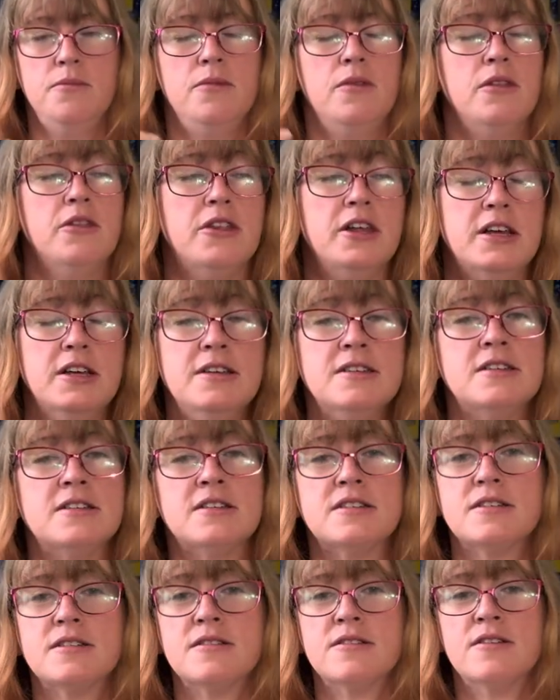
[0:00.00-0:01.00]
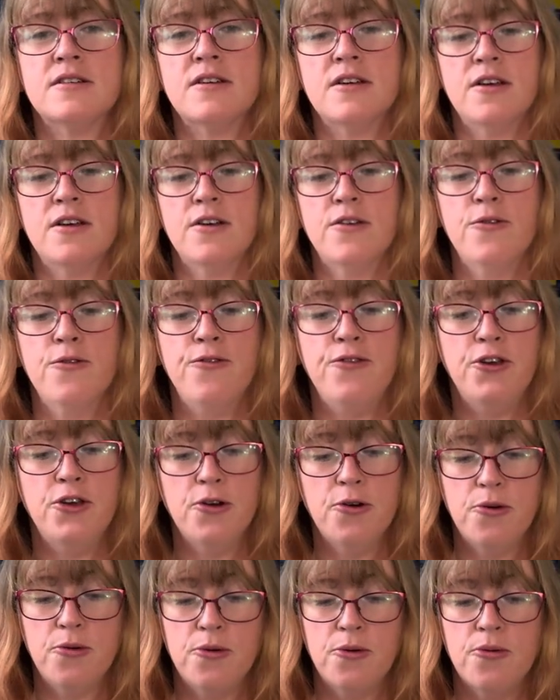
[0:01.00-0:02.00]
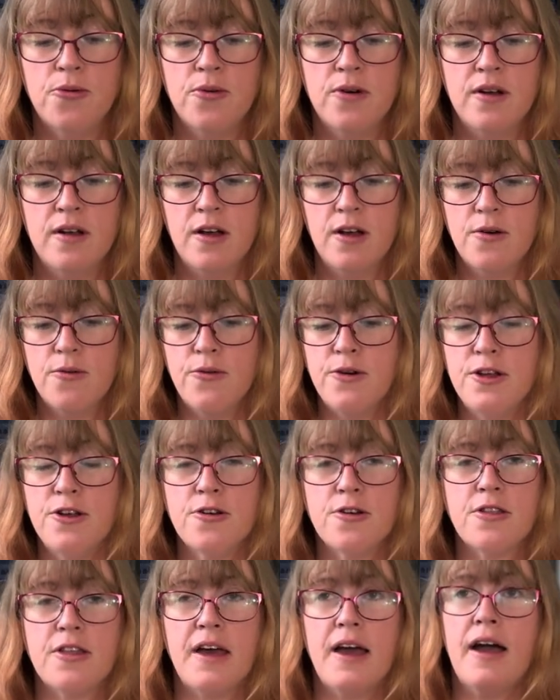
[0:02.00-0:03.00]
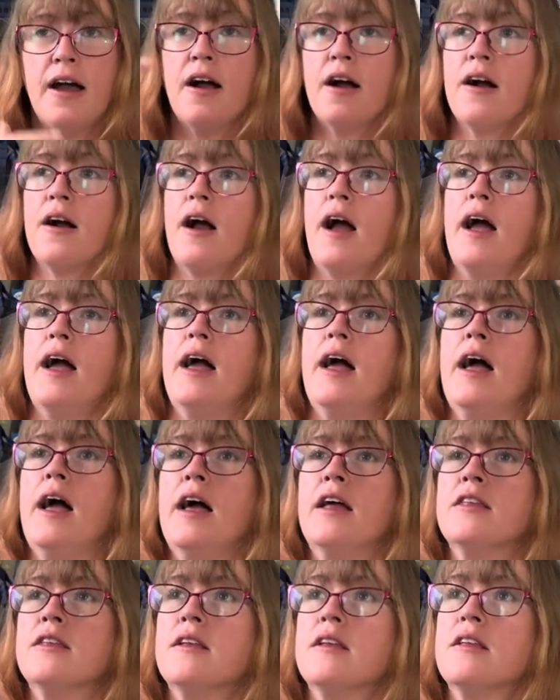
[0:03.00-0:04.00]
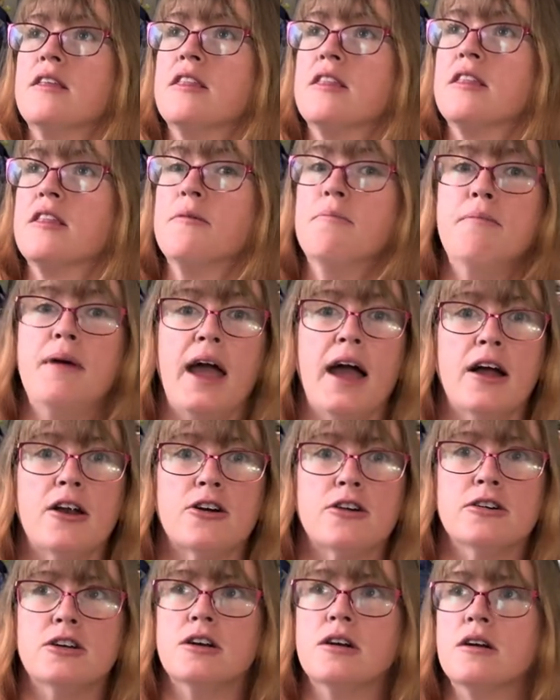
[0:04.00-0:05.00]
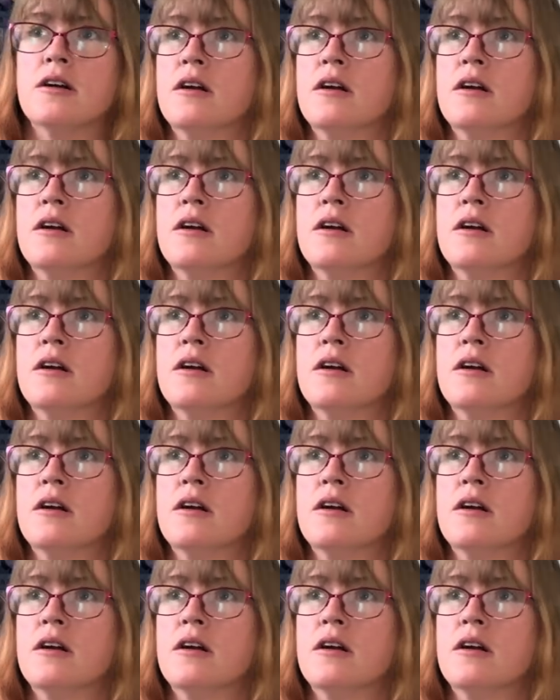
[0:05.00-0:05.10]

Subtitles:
This view when you're there and the manor,